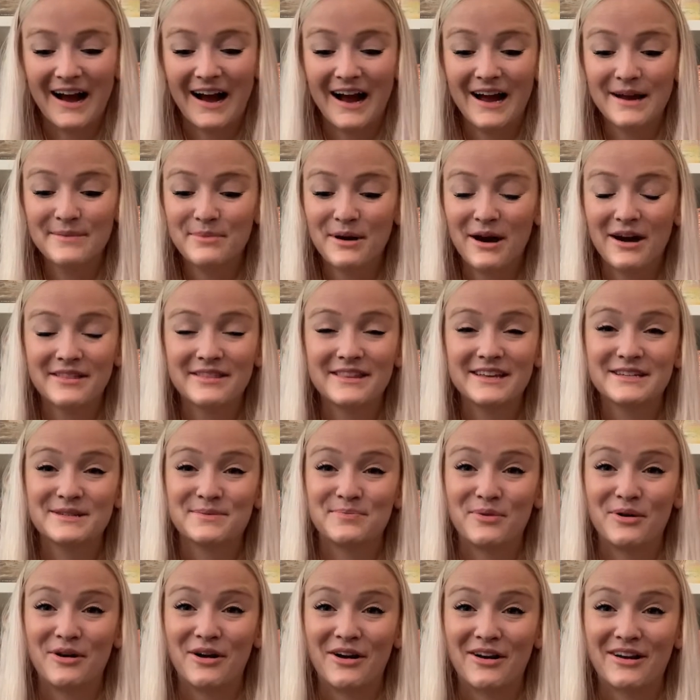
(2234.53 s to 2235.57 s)
I bought this
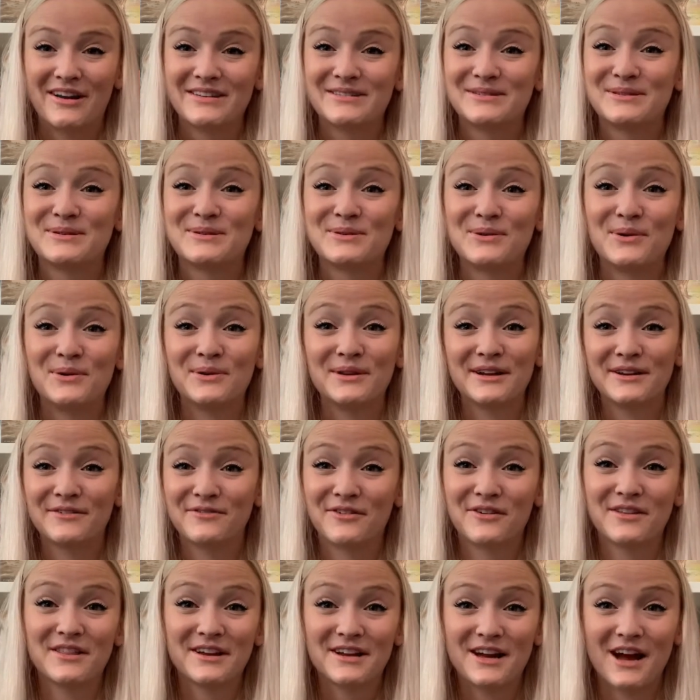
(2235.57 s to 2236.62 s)
book solely
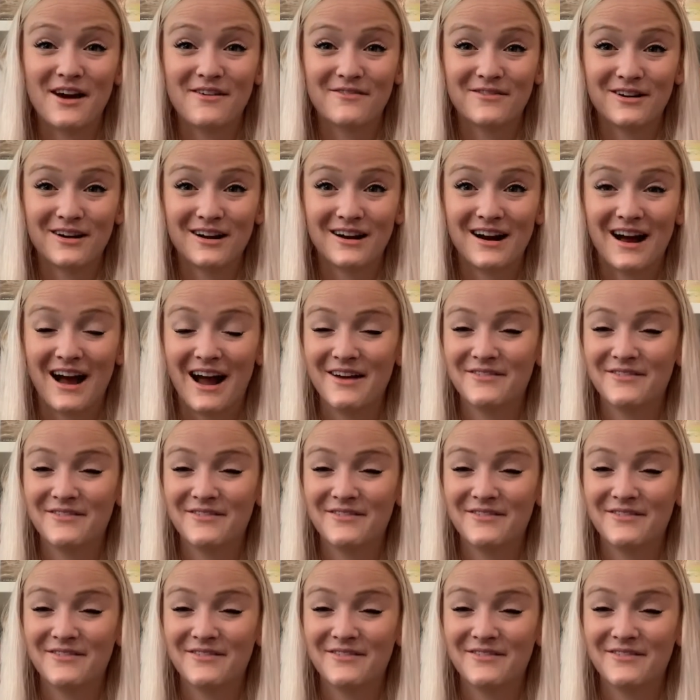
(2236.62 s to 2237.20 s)
for the cover.